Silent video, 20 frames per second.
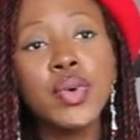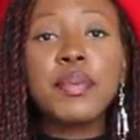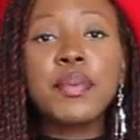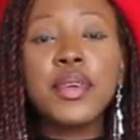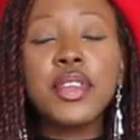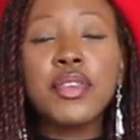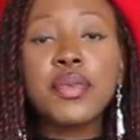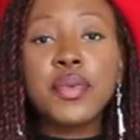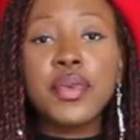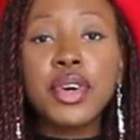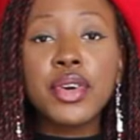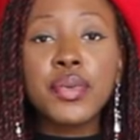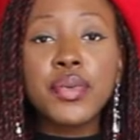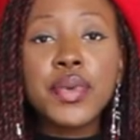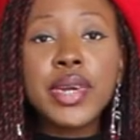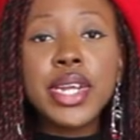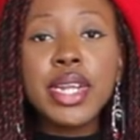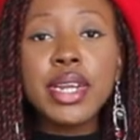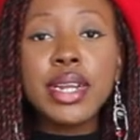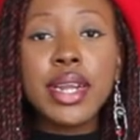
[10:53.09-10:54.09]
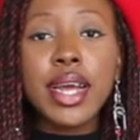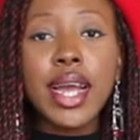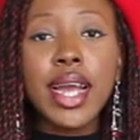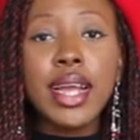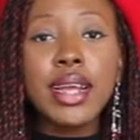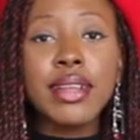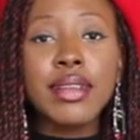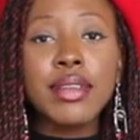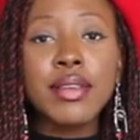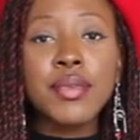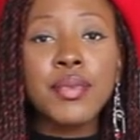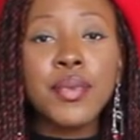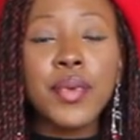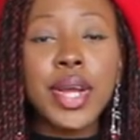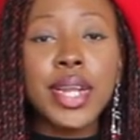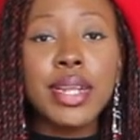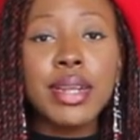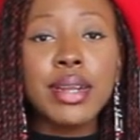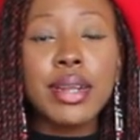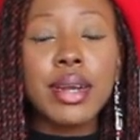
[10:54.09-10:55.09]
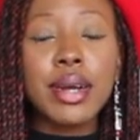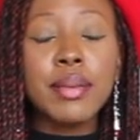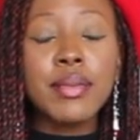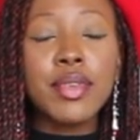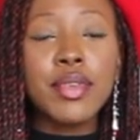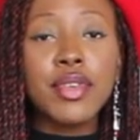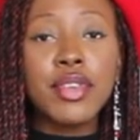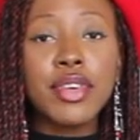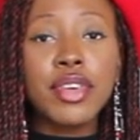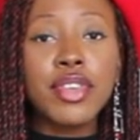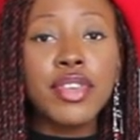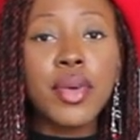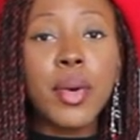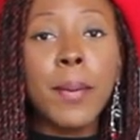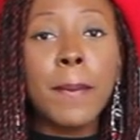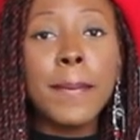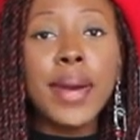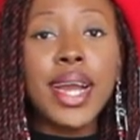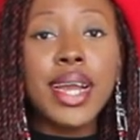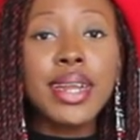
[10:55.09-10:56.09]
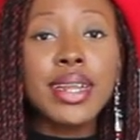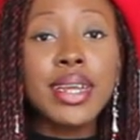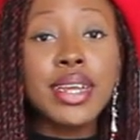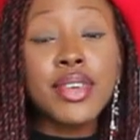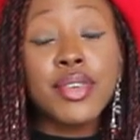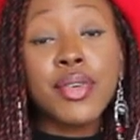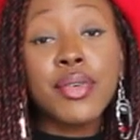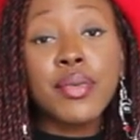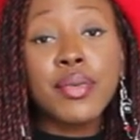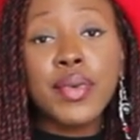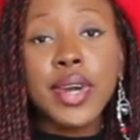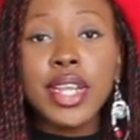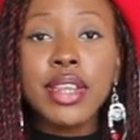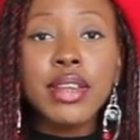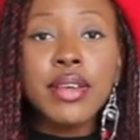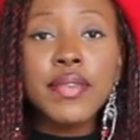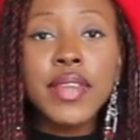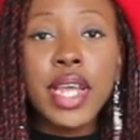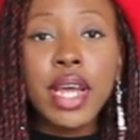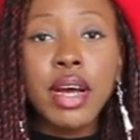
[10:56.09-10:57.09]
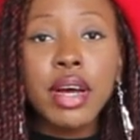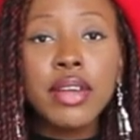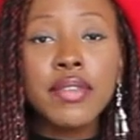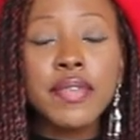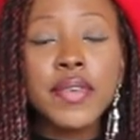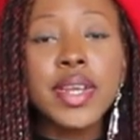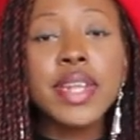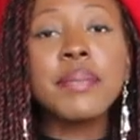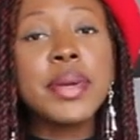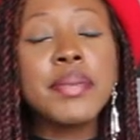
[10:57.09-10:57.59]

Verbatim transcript: These boots were really nice when it comes to just combining the rest of the outfit.